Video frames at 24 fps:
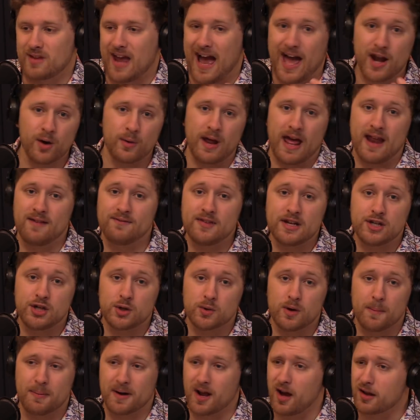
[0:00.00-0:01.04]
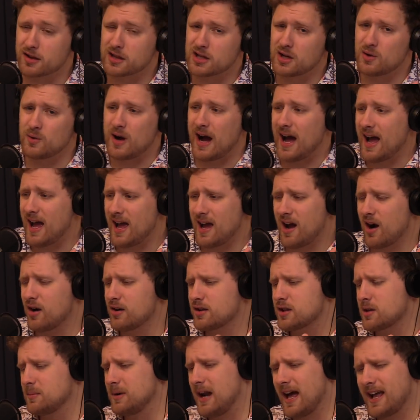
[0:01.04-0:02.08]
I don't envy Tua, but also I
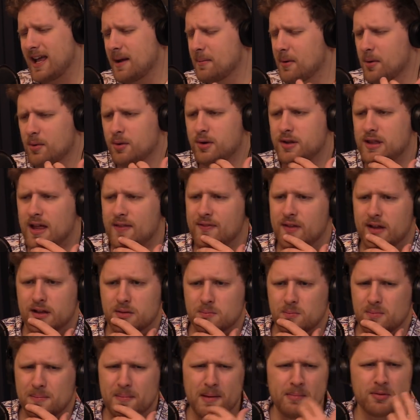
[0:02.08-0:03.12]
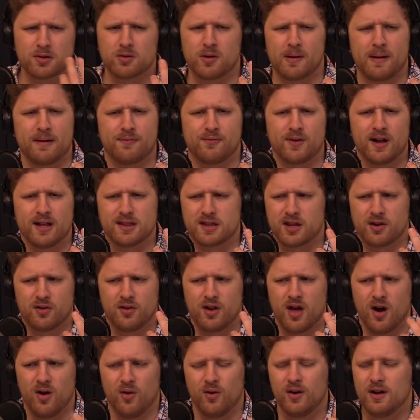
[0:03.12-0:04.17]
heard someone, I can't remember who said this, maybe it was one of my friends, I don't
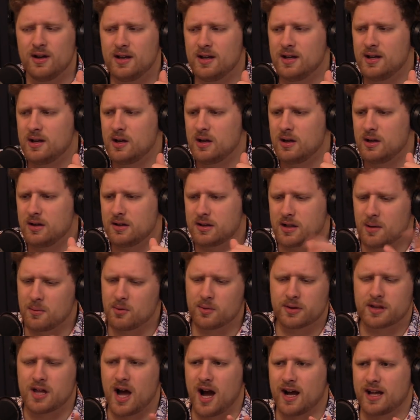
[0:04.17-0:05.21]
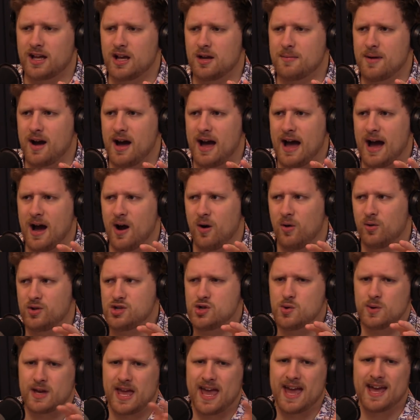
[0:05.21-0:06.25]
know. Someone was talking about how
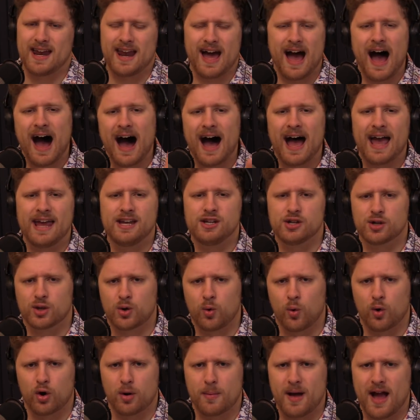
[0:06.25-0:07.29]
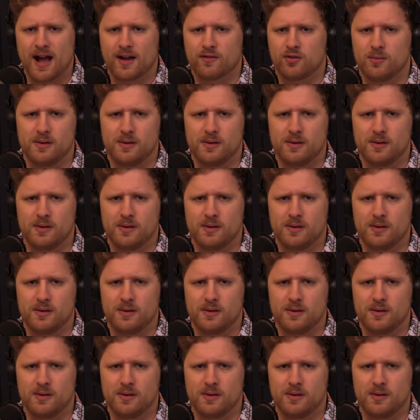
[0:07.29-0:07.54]
you can't hide your quarterback